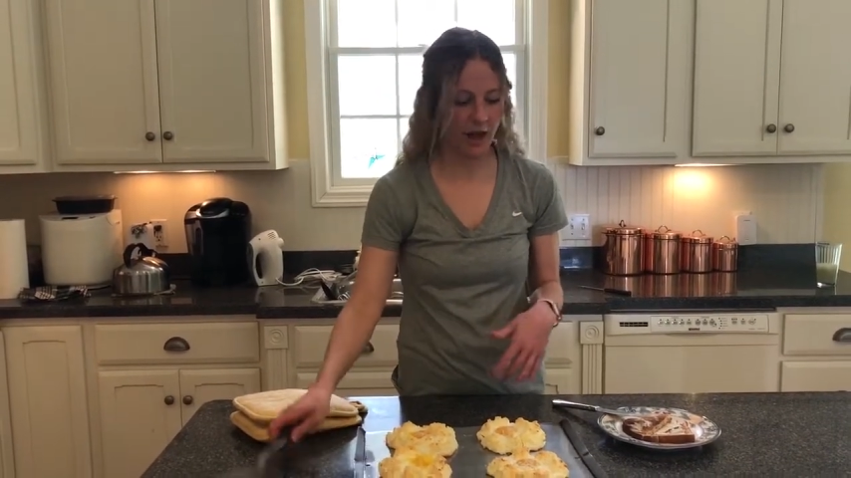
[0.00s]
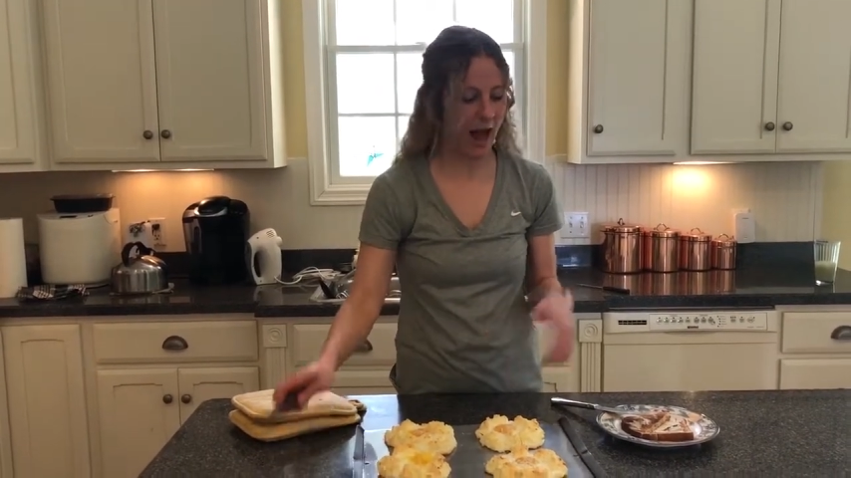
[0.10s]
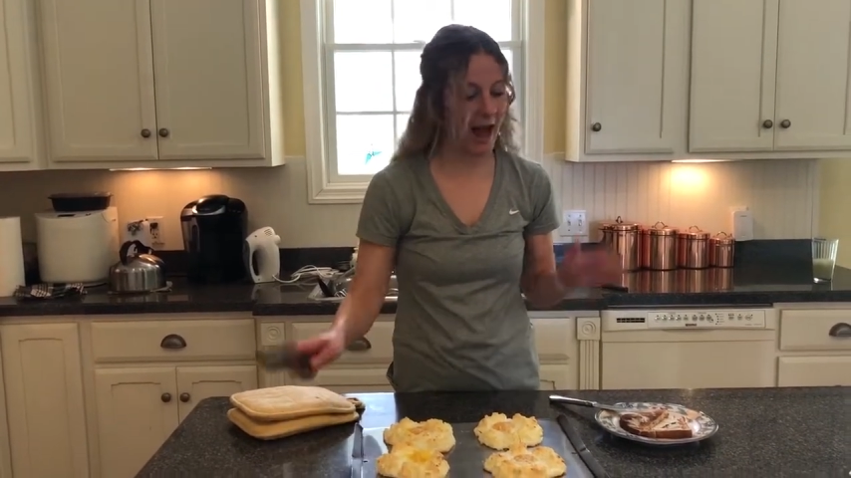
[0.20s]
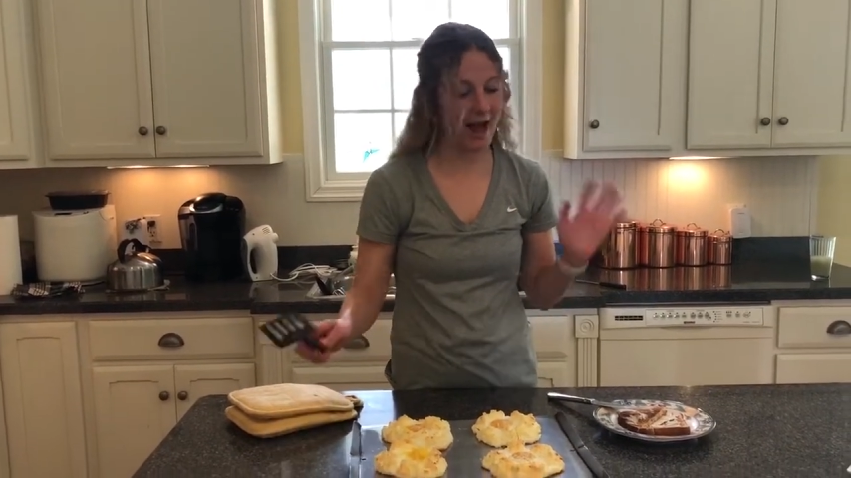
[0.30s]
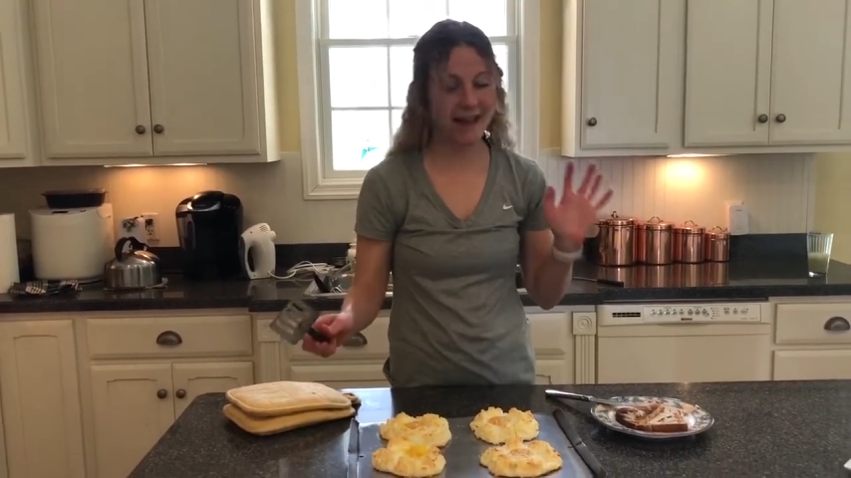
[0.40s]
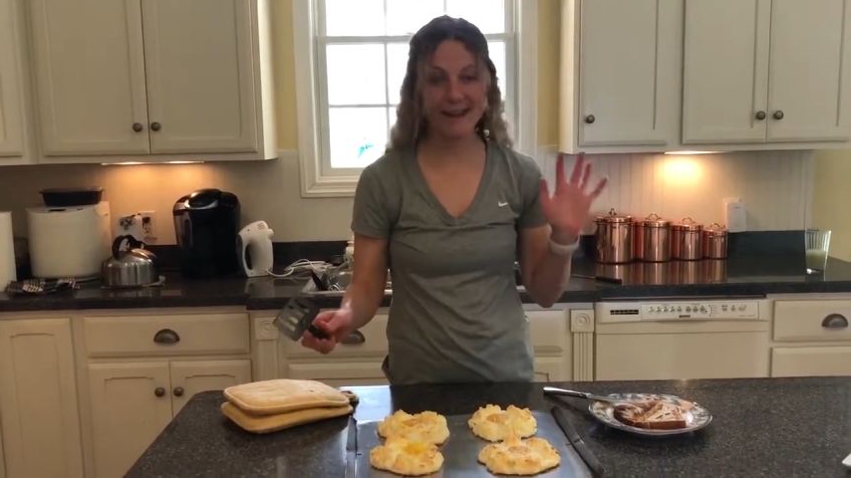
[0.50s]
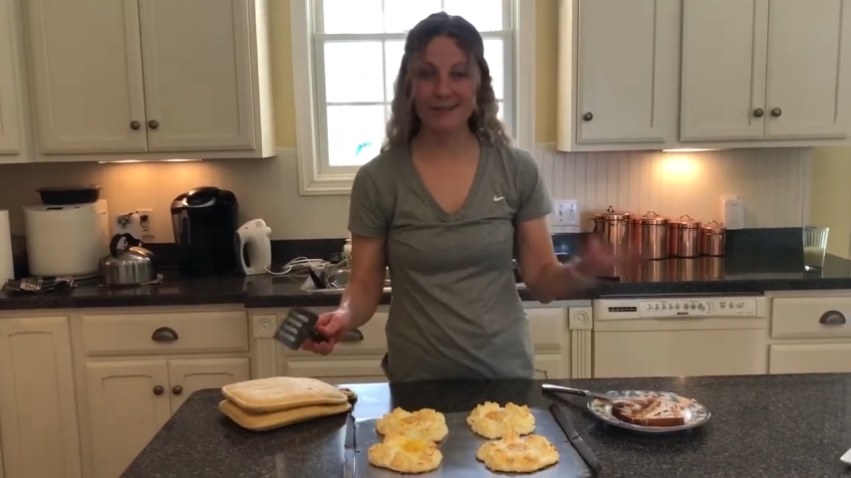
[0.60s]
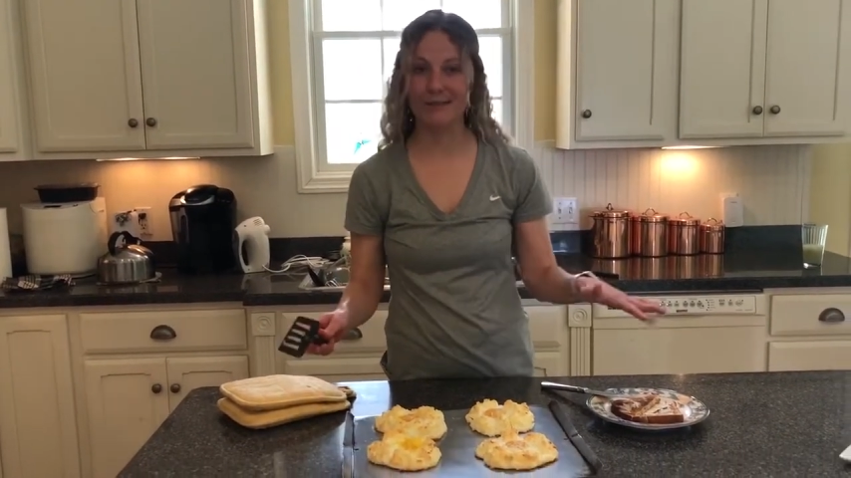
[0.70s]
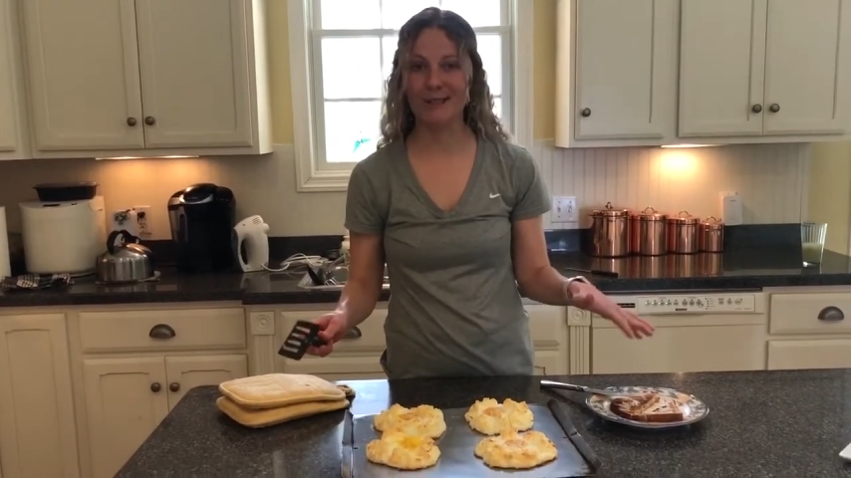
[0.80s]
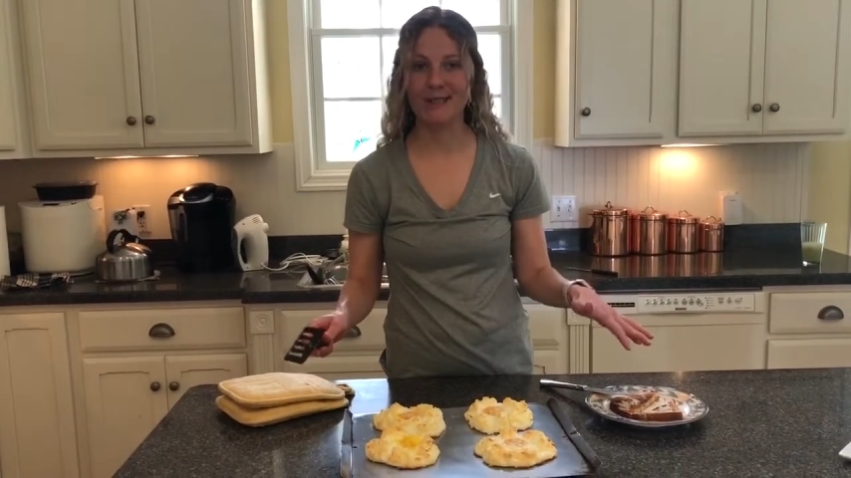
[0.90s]
I
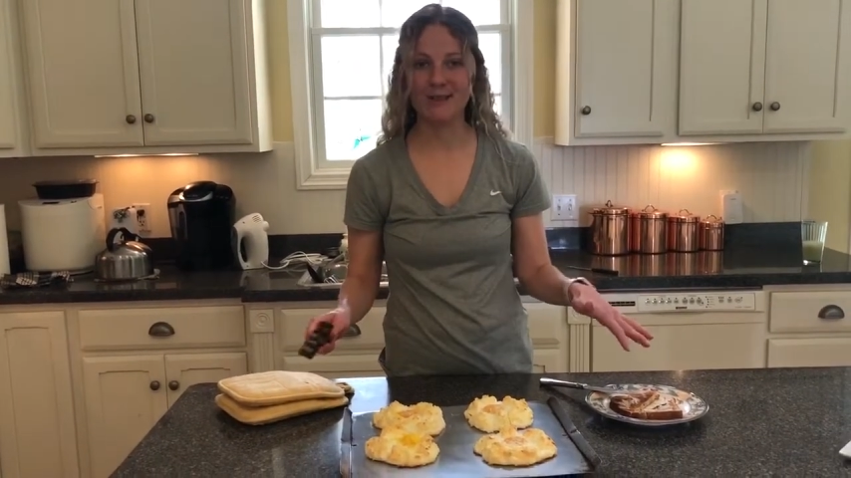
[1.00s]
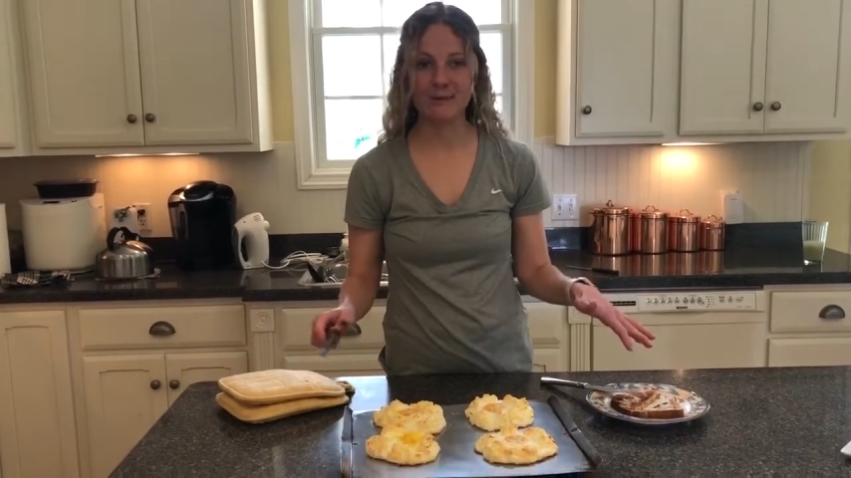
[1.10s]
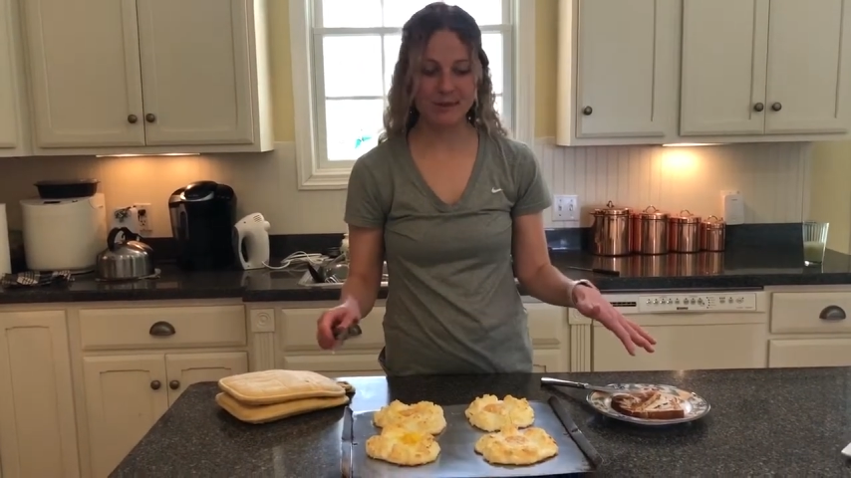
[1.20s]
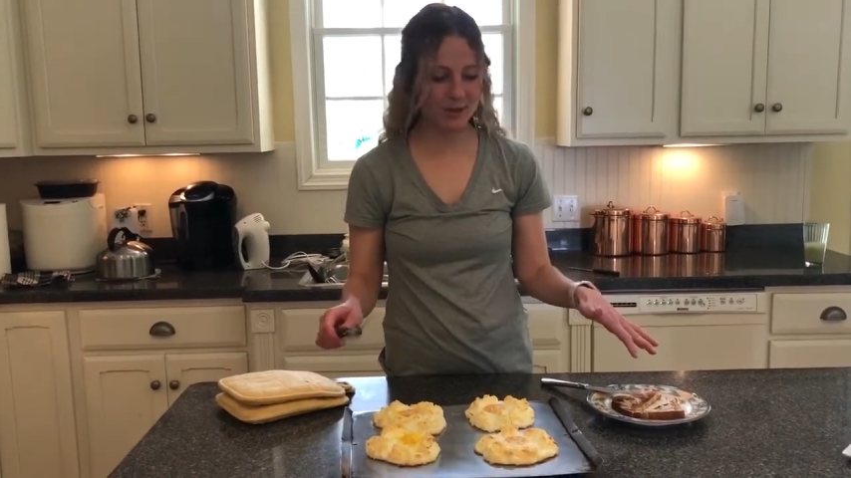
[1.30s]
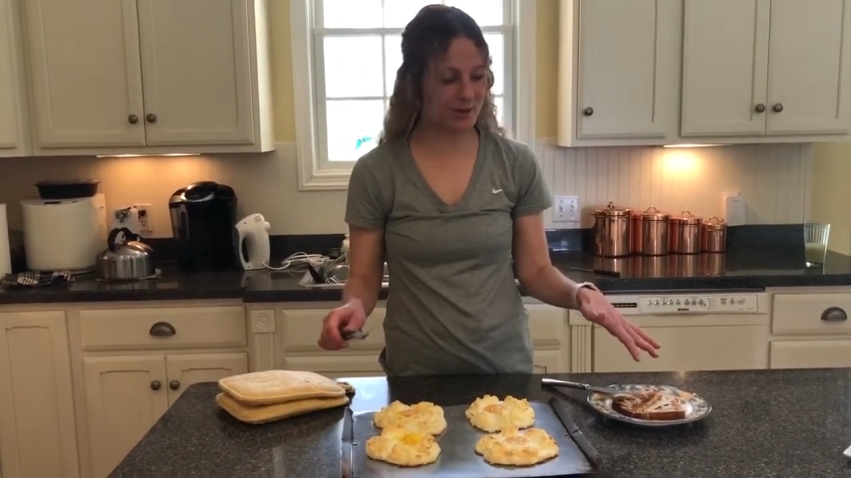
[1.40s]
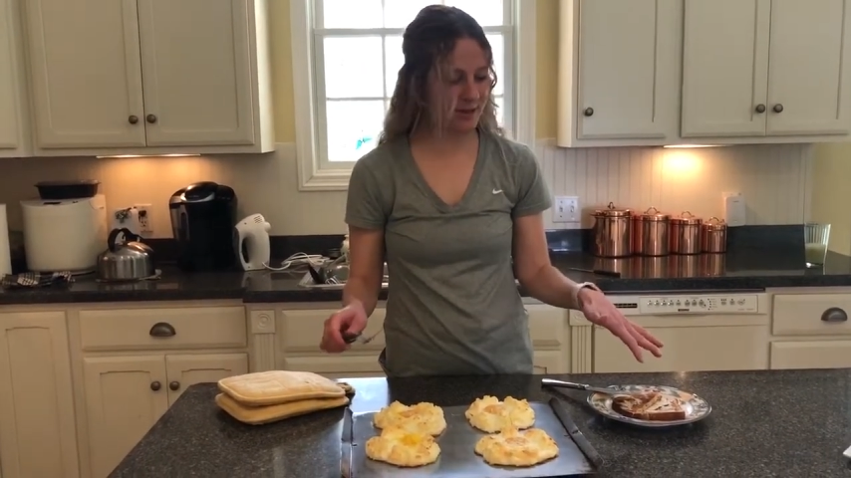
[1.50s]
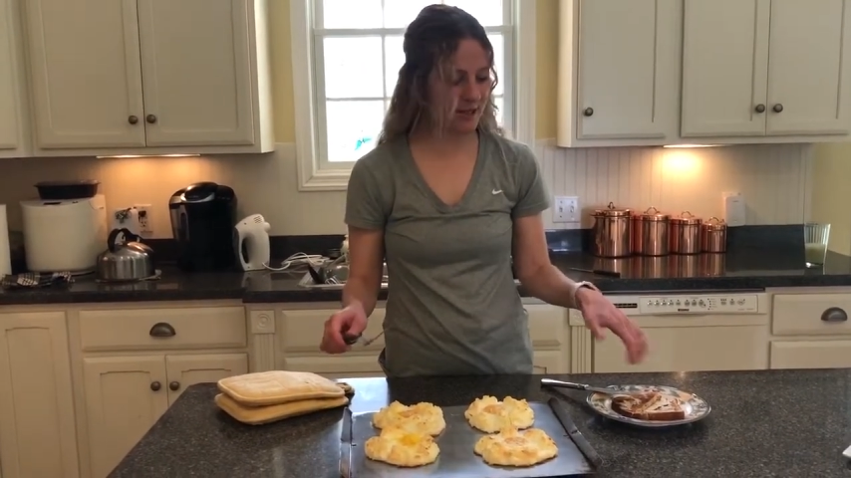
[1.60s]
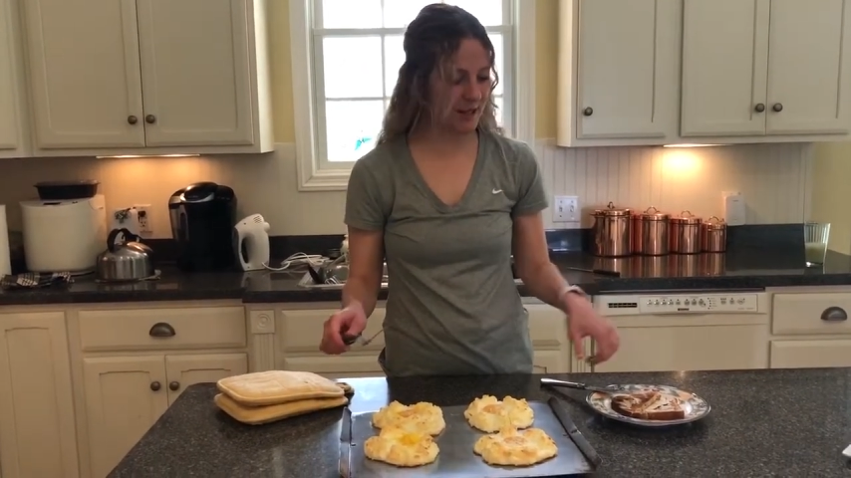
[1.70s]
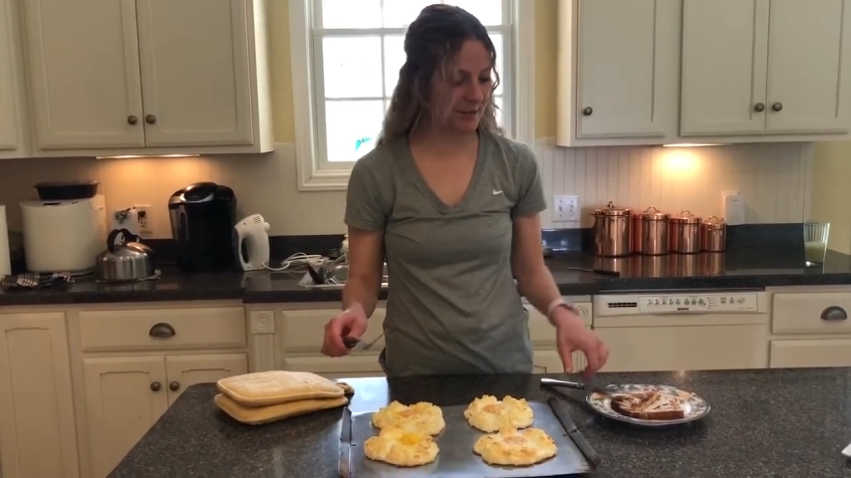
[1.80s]
was toasting